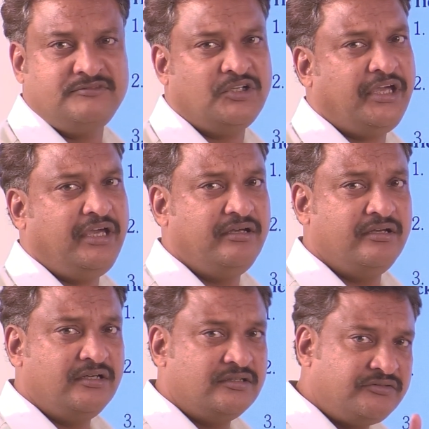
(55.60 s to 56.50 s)
Okay,
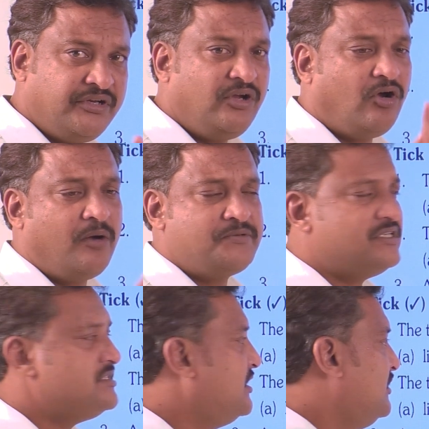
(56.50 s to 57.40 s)
three
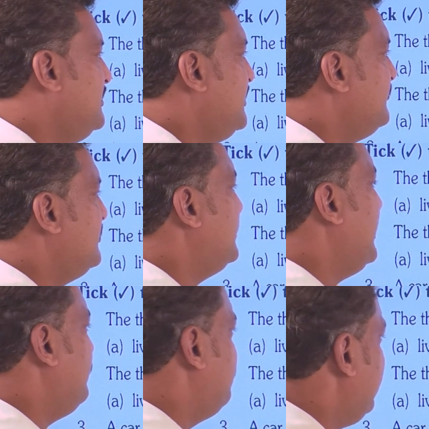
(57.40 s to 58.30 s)
options are there with
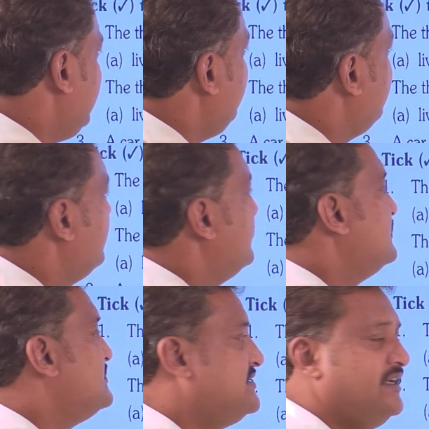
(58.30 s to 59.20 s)
every
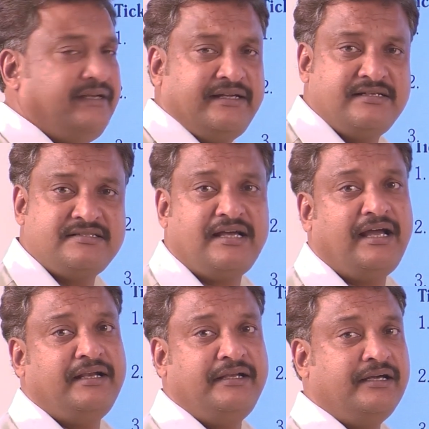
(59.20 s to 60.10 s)
sentence,
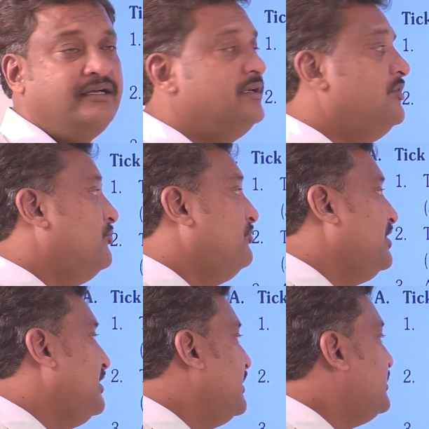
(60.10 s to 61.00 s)
and
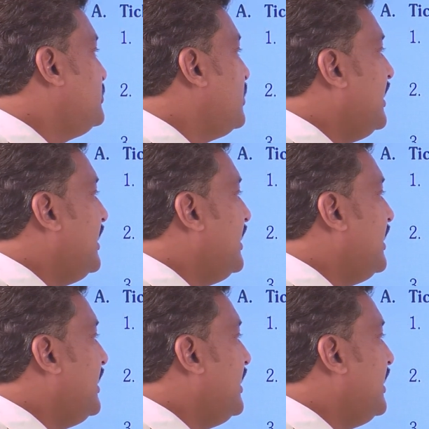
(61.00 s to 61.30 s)
we need to